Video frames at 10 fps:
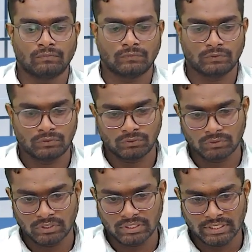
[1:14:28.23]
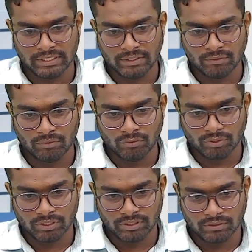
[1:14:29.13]
So I'll write a note,
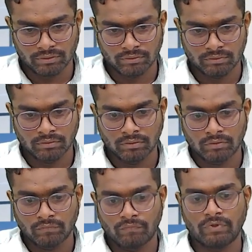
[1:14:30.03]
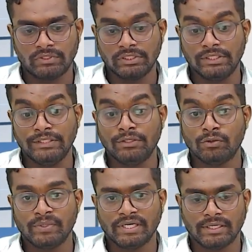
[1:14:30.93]
okay, for the
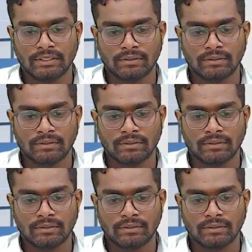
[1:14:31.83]
denominator.